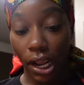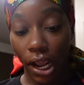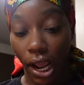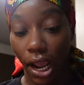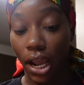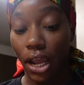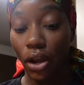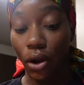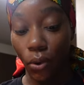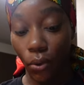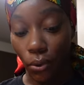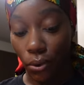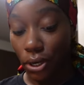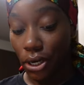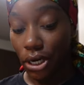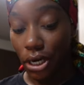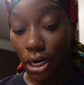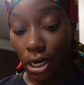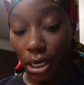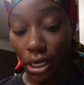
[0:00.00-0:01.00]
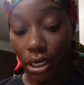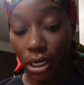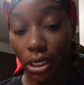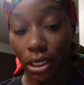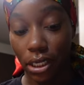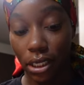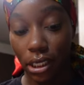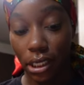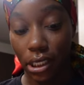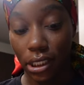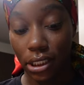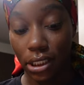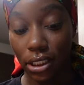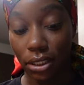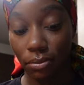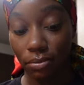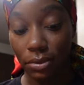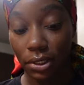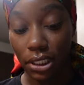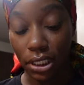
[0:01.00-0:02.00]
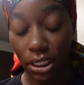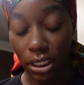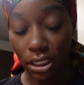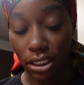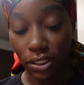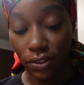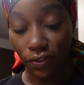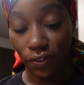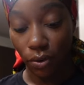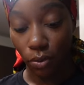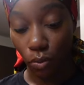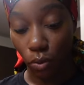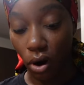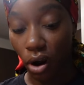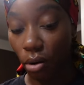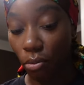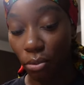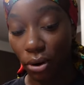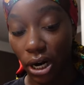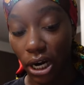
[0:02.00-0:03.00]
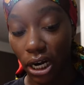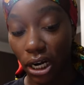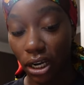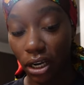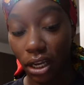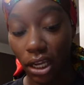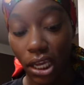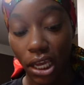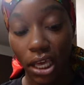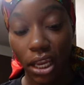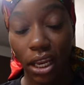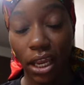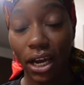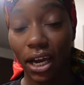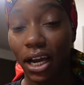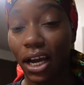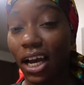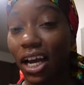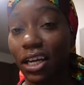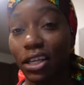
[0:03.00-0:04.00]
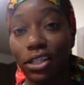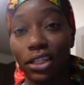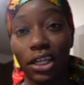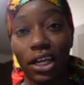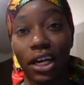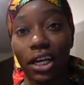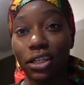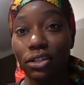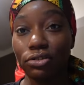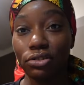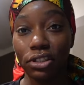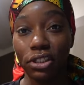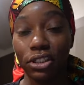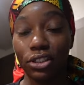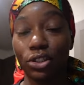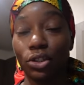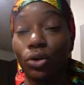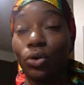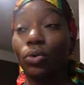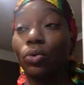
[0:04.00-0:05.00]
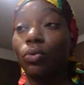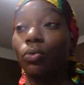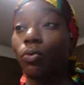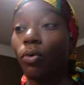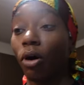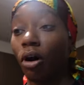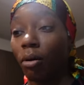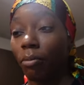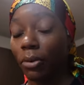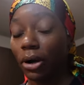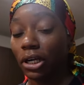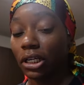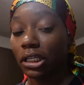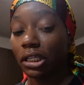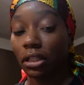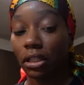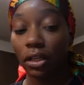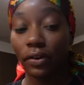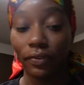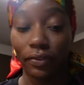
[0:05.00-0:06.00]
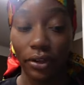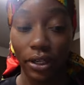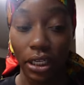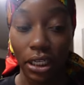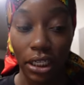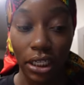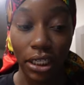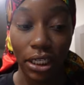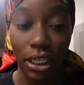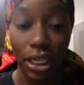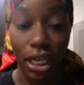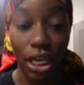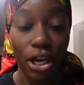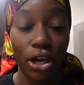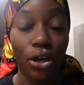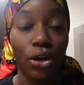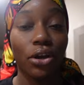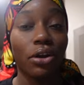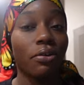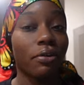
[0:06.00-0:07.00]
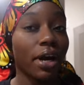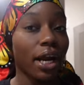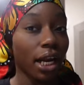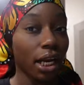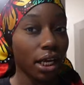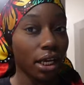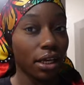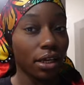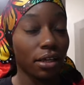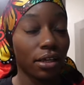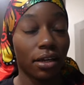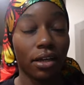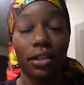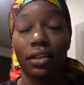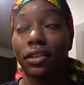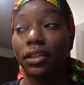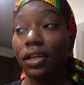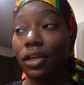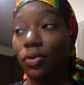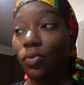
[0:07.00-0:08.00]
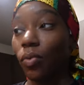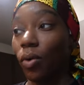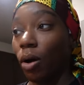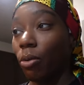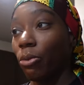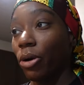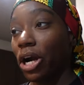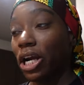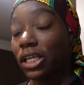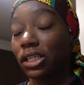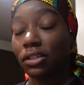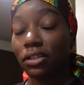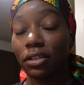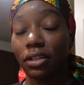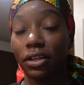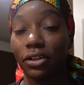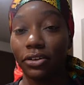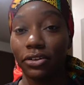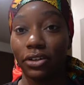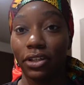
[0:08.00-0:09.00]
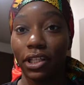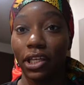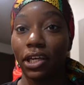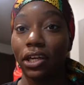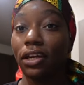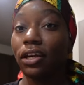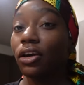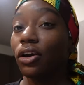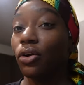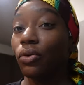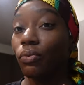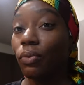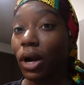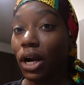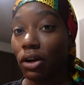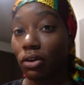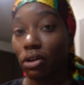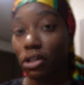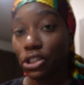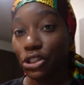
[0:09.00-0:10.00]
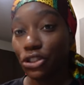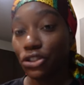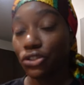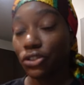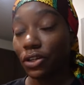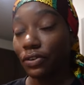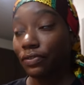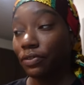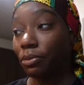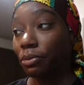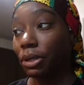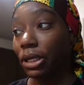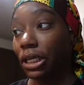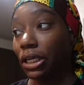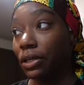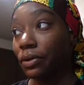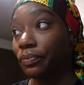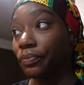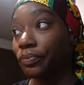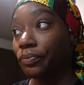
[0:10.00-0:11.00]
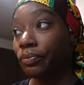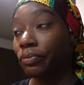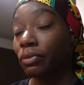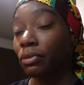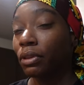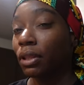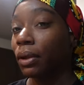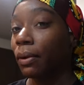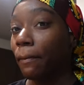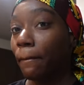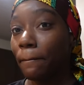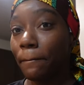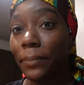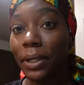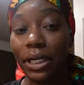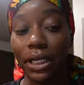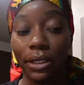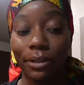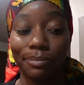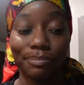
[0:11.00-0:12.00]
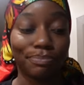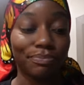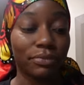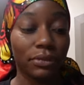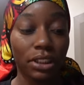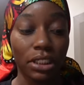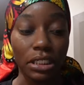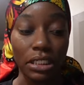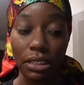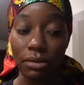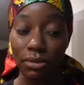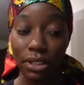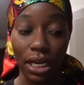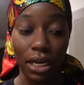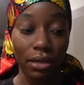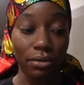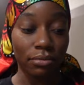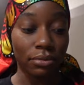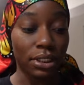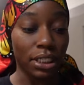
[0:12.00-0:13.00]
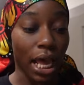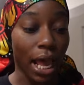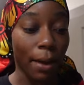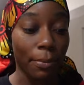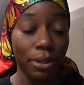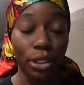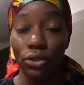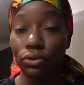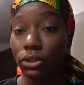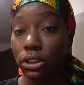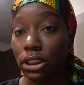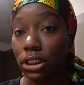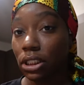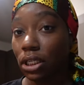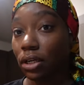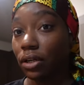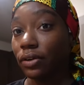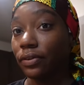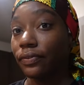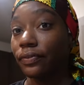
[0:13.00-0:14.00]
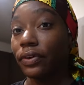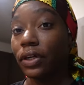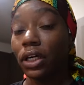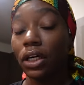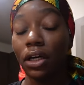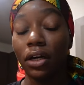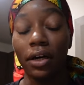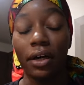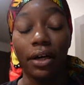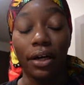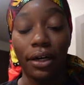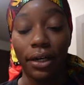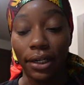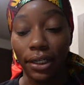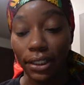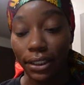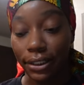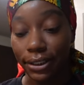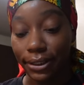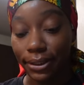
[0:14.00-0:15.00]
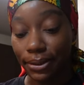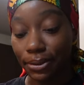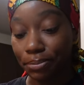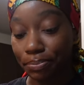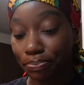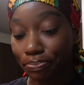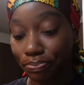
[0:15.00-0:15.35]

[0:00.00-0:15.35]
I ordered some things from Walmart. Like I, I usually do Walmart delivery. Granted, the Walmart is literally right across the street from me, but sometimes I be doing stuff, um,